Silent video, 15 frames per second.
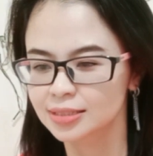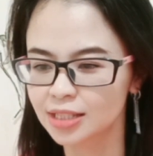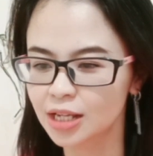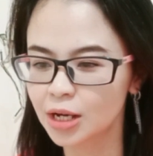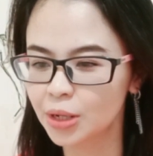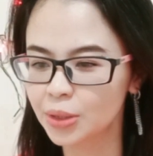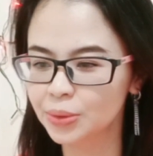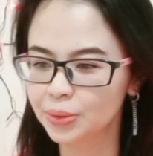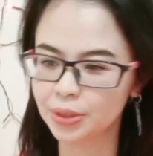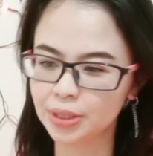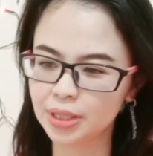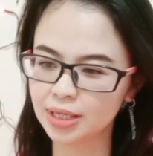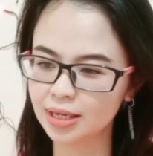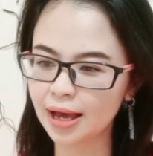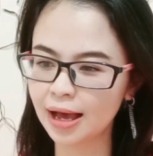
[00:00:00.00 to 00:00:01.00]
So,
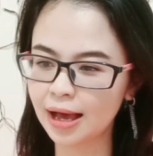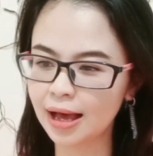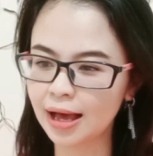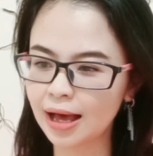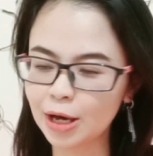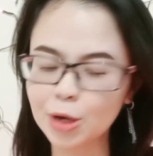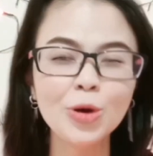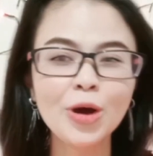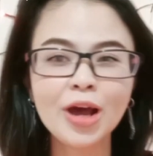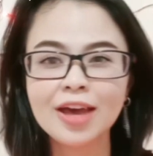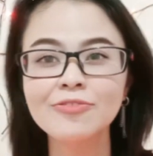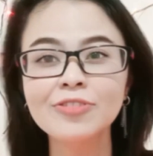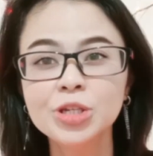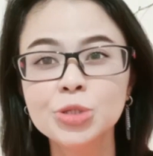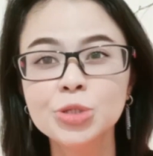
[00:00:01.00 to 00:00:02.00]
yeah,
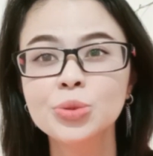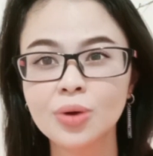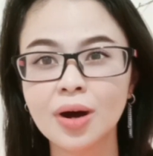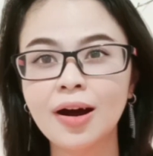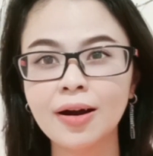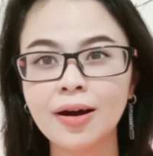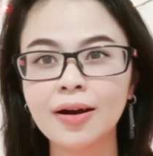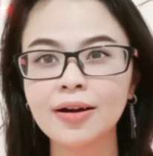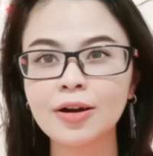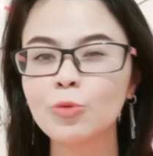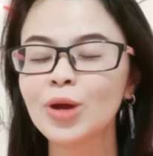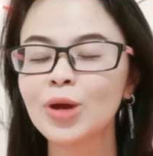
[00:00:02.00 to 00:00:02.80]
whoever you are,